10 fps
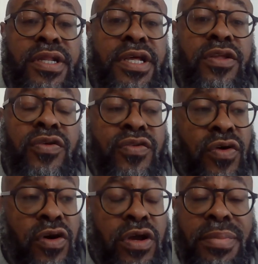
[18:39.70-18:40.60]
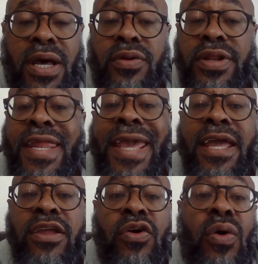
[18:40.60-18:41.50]
Then you talk about
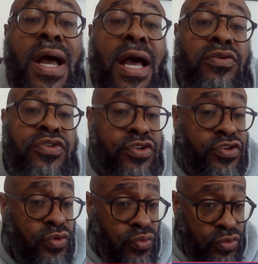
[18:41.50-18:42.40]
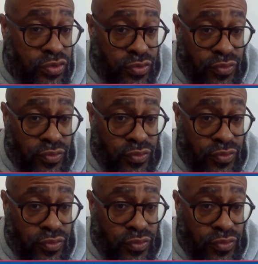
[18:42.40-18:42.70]
Danuel House Jr.